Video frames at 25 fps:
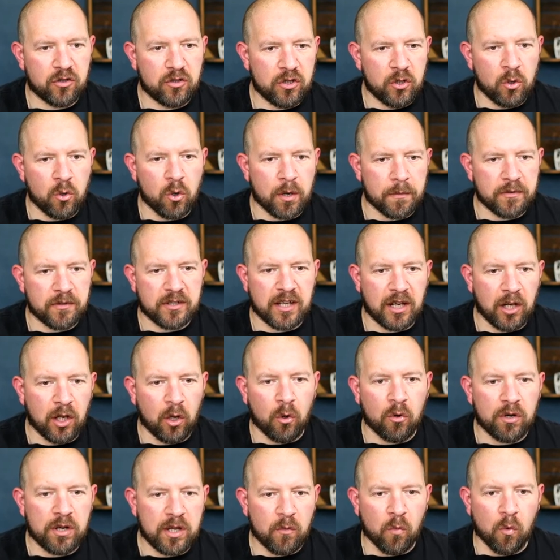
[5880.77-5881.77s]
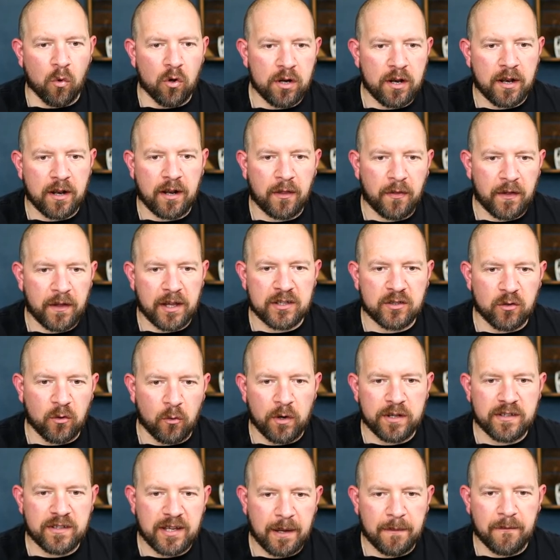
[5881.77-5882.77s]
Joachim saying Lordi won, and I think it's the
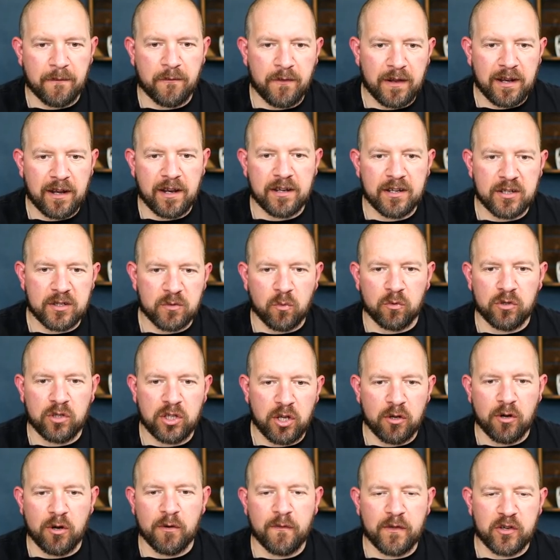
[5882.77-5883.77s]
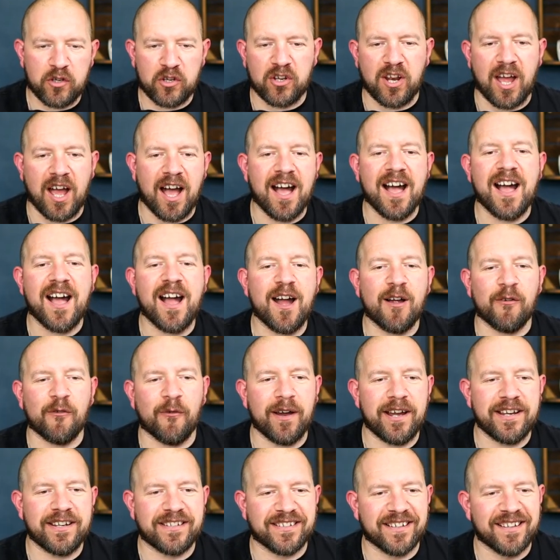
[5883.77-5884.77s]
only time Finland has won the Eurovision. Ah,
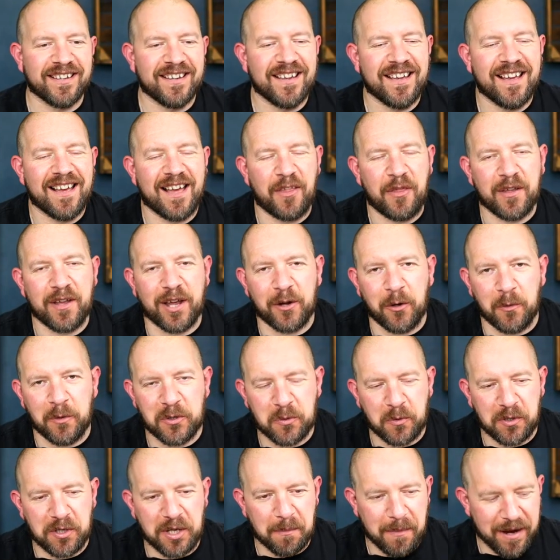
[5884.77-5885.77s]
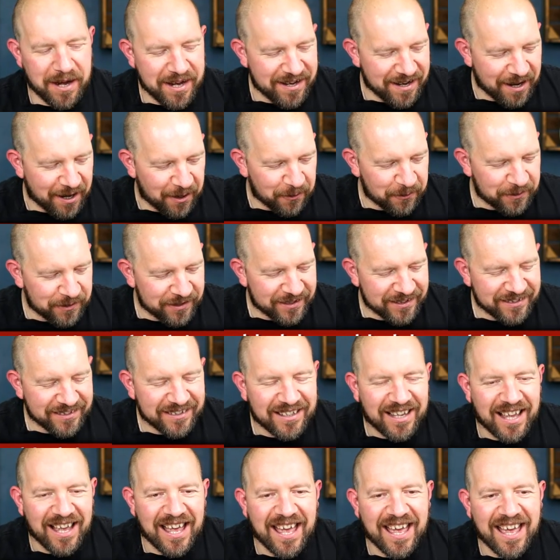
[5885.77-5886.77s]
right. I think I know which one you mean now.
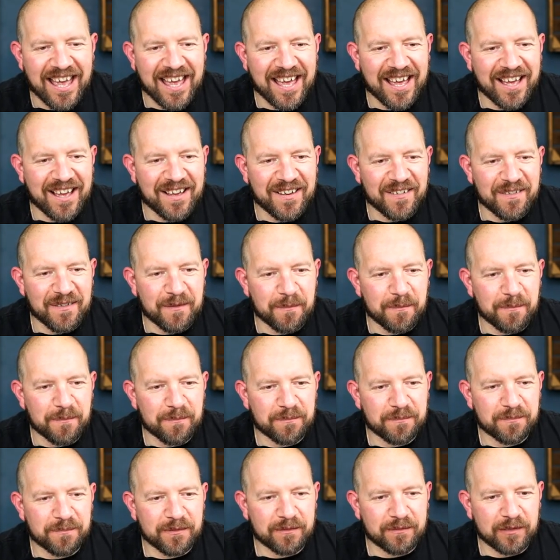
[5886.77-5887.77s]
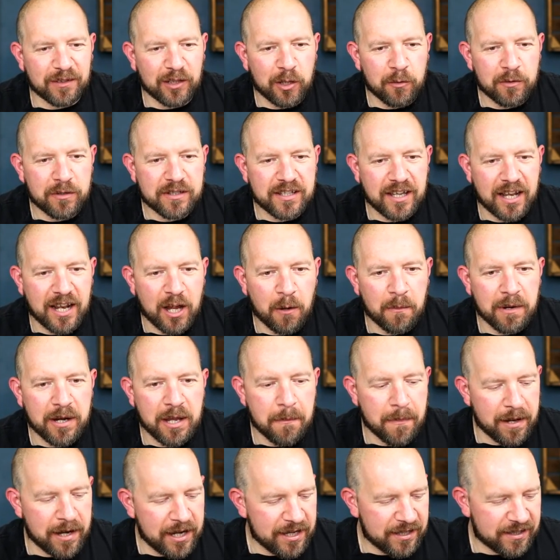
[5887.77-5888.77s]
Um, Luke saying how
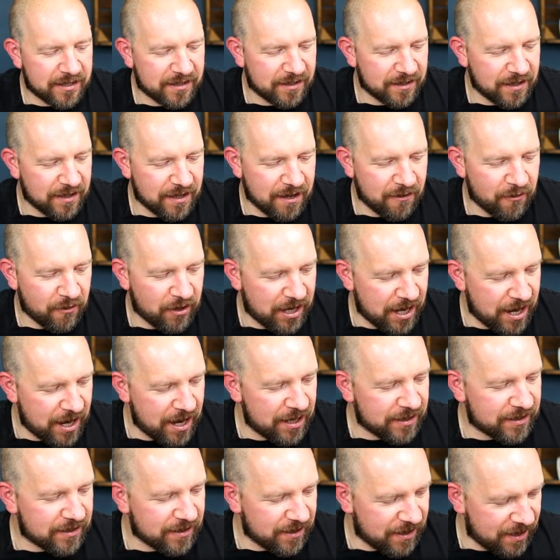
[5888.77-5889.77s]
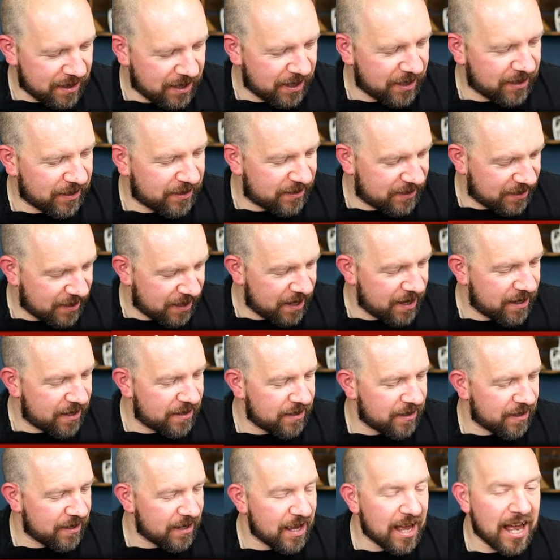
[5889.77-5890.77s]
many minis? There are eight, nine,
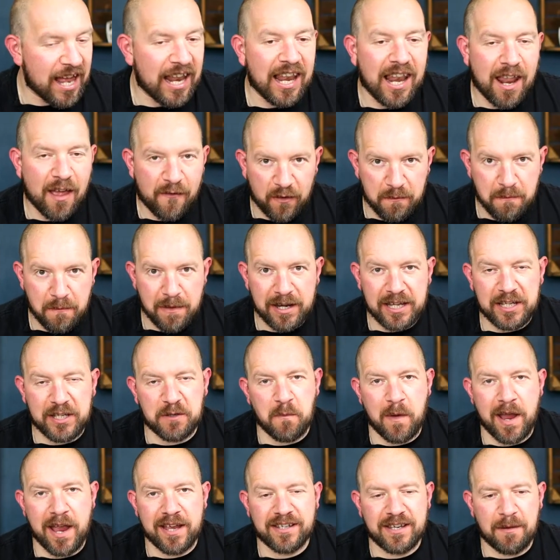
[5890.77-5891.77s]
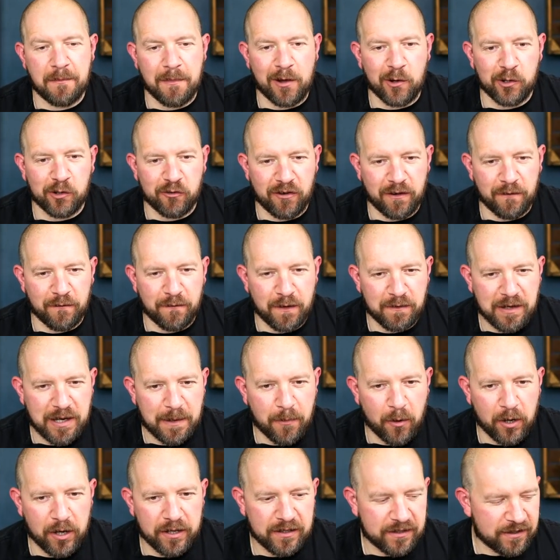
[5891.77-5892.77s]
ten, eleven minis, mate, in my one hundred fifty
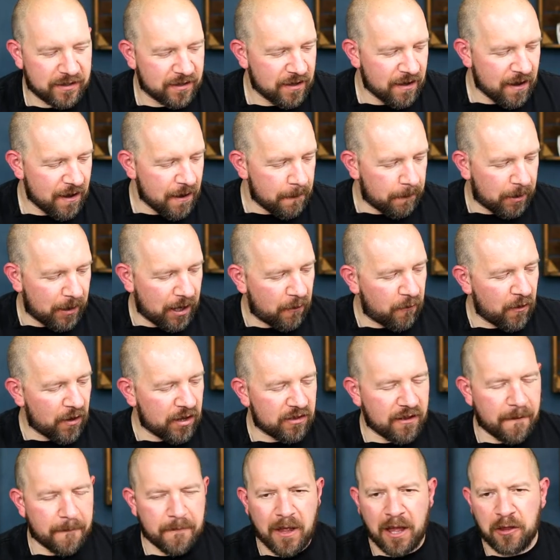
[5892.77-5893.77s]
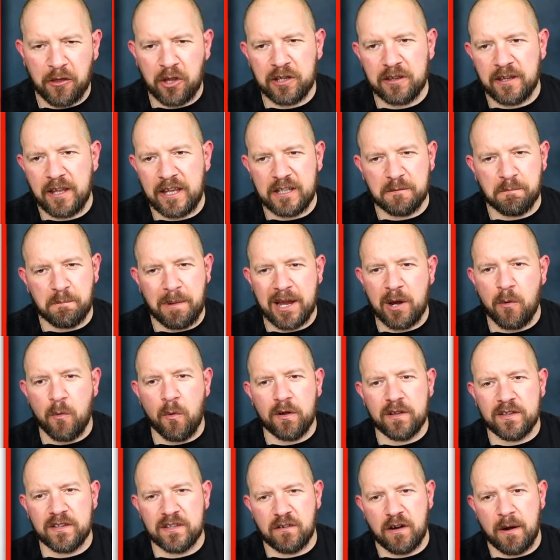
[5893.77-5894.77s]
points. But I think I think these big
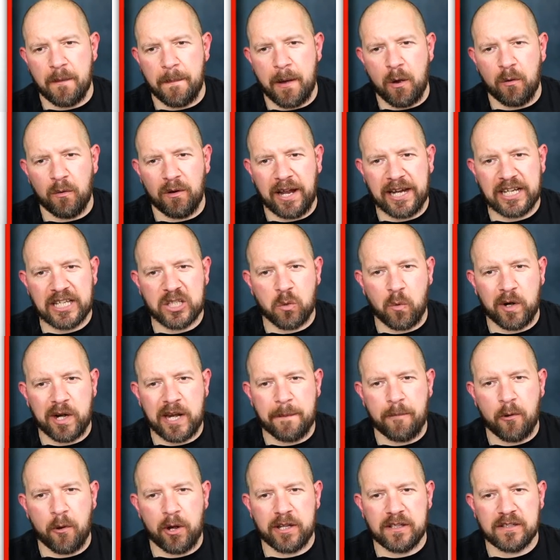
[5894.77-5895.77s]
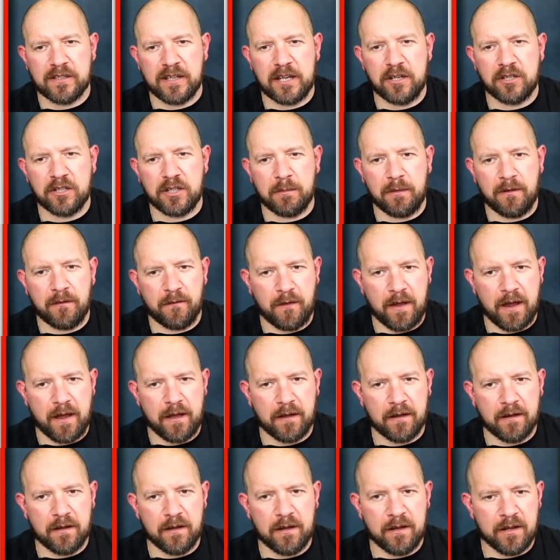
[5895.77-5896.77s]
ones are about like twenty points each, to be
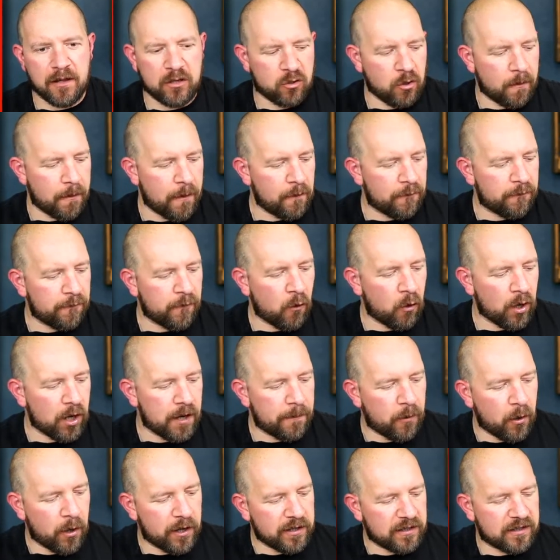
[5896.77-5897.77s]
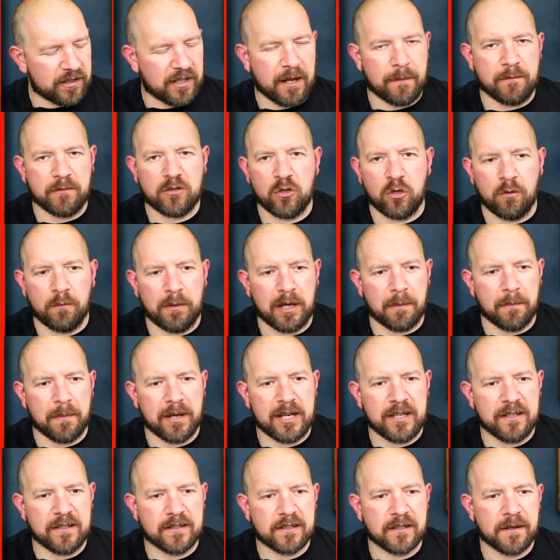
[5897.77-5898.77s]
fair. So about forty points in them two big
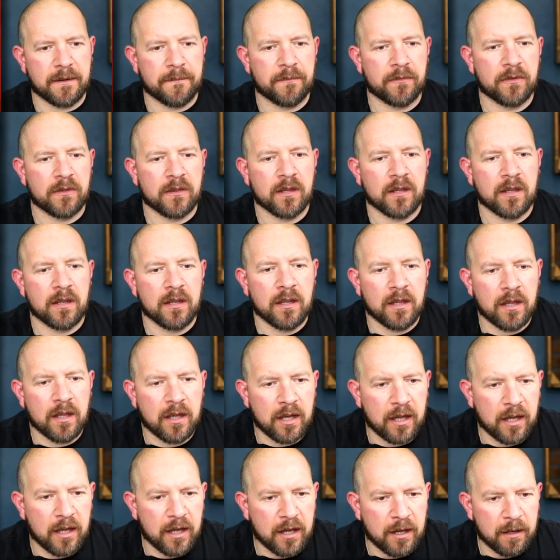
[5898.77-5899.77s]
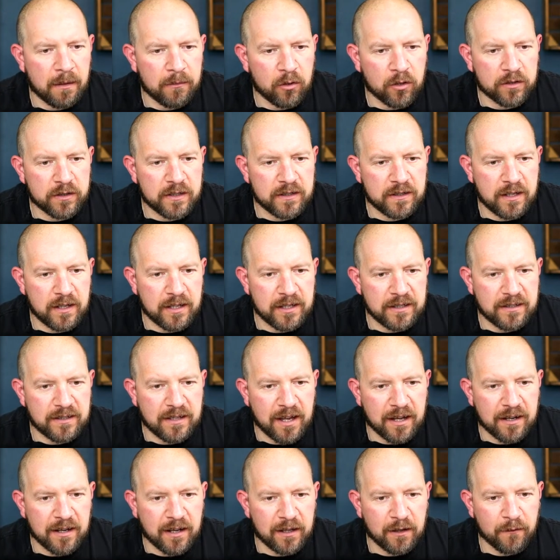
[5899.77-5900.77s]
minis. Um, Noxy said his
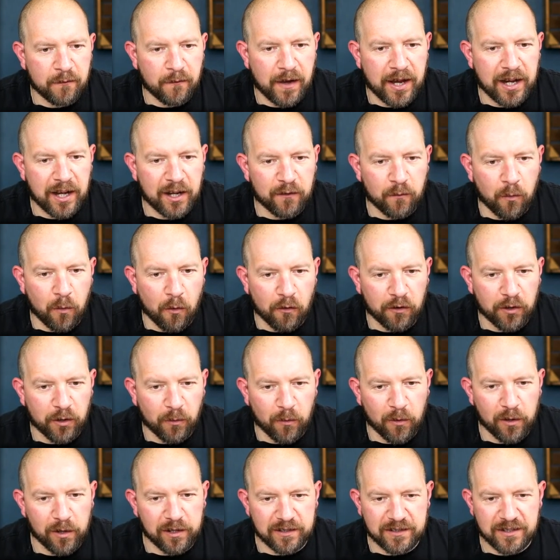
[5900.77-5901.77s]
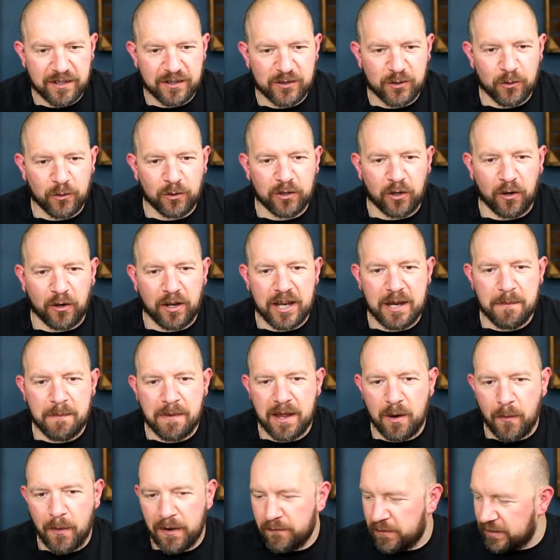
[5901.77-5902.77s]
dad had the vinyl of War of the Worlds, sold it on
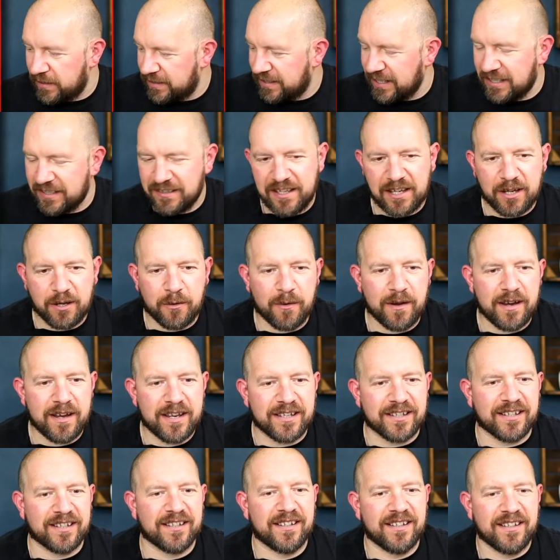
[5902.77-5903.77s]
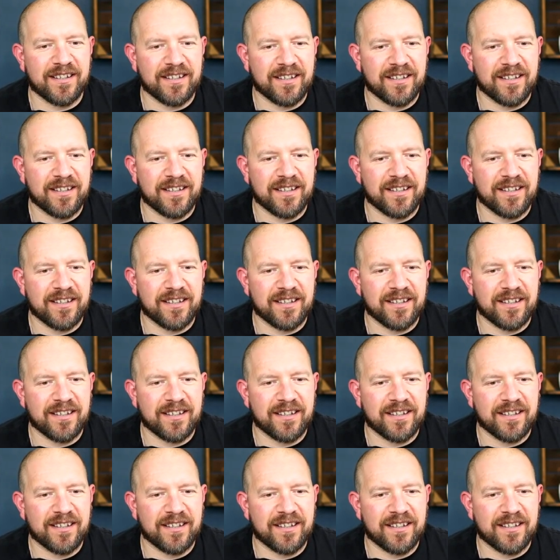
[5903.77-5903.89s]
eBay, went for sixty quid.